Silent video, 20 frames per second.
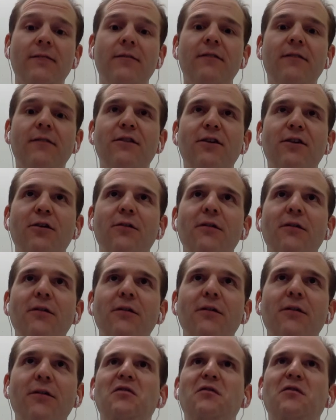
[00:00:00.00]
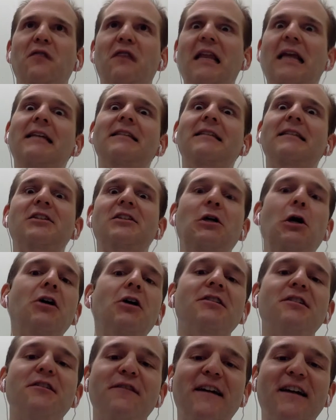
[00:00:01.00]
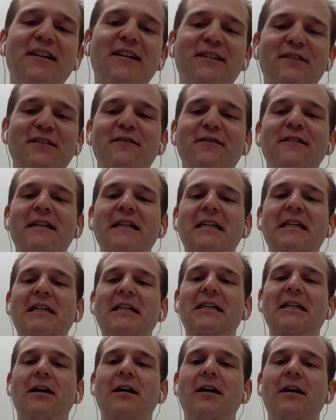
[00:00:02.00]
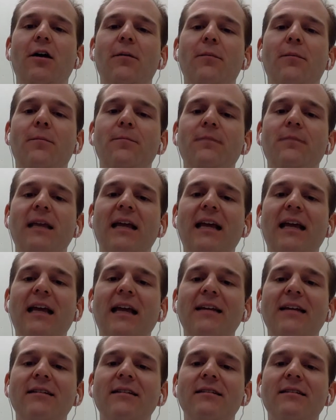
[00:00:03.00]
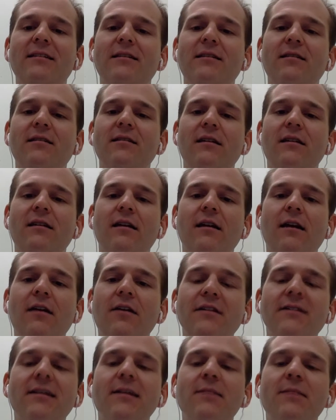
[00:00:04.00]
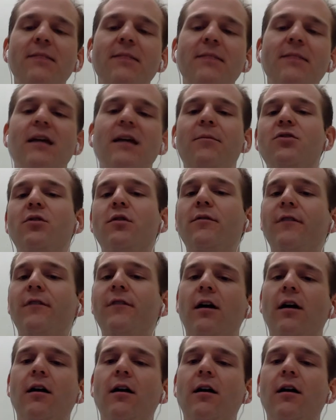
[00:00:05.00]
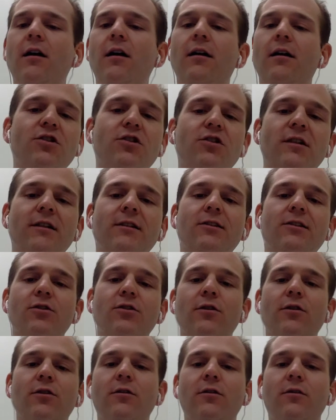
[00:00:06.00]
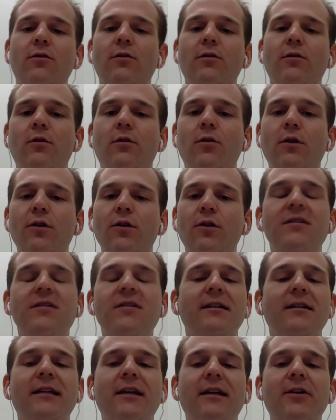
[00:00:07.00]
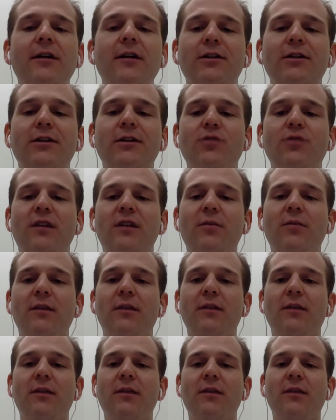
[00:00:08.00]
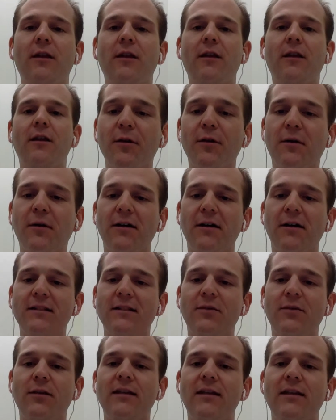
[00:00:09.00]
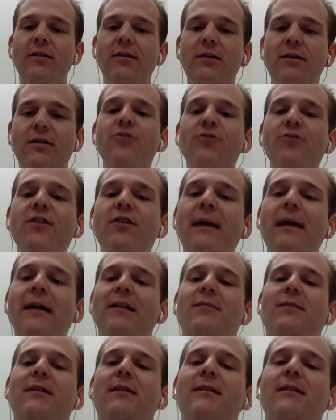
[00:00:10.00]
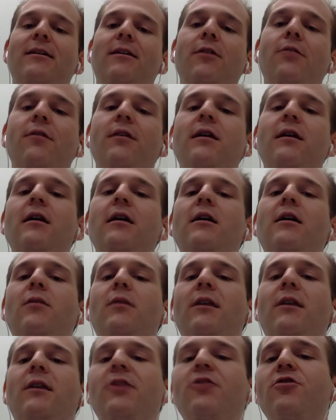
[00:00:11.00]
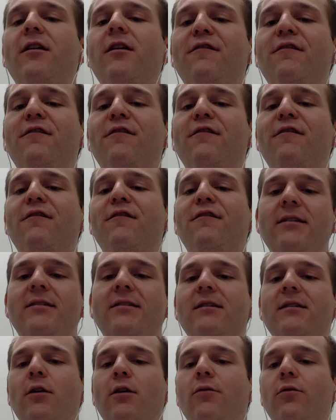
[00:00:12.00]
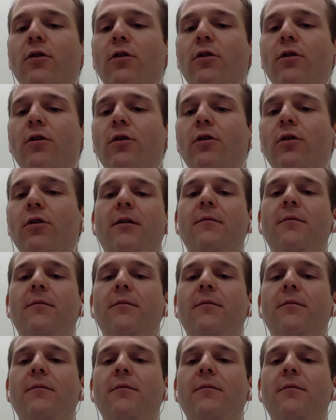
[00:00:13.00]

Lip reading: even if they're sort of less cost effective. And at the same time, there's sort of a consequentialist or utilitarian streak within a lot of people in policy where they say, well, we're trying to maximize health. We need to try to find the ways to overall